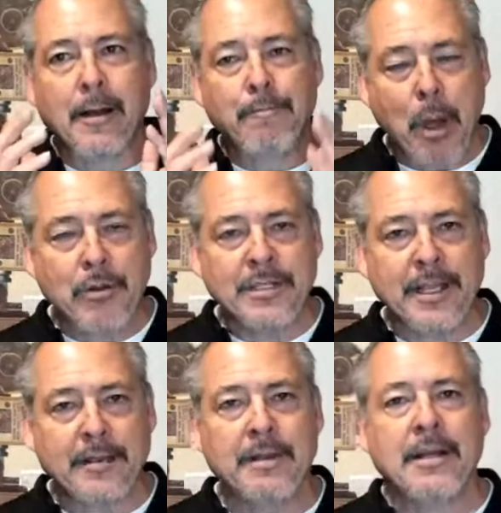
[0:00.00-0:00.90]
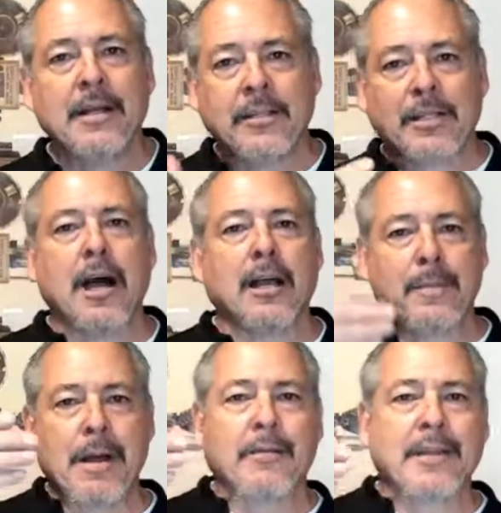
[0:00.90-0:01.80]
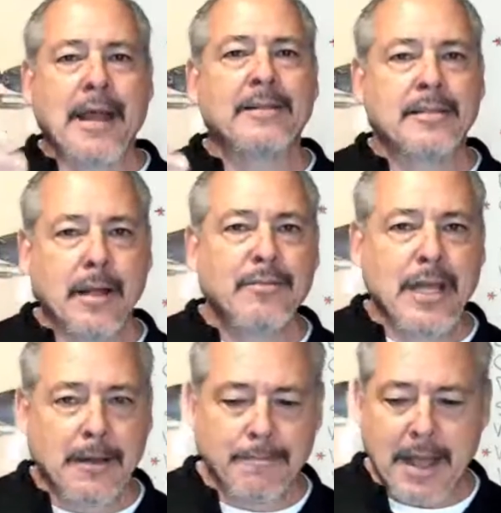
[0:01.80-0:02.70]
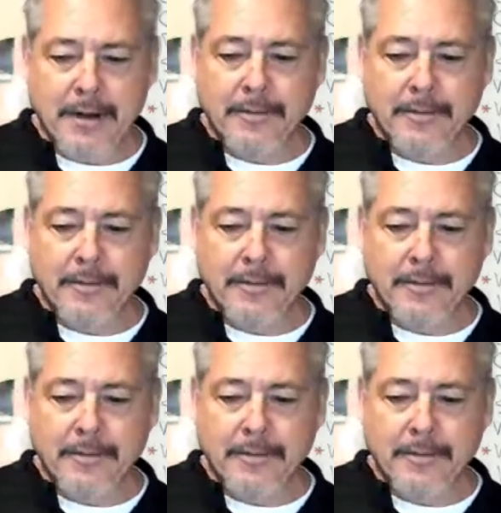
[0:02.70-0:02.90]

posting to talk about that subject matter.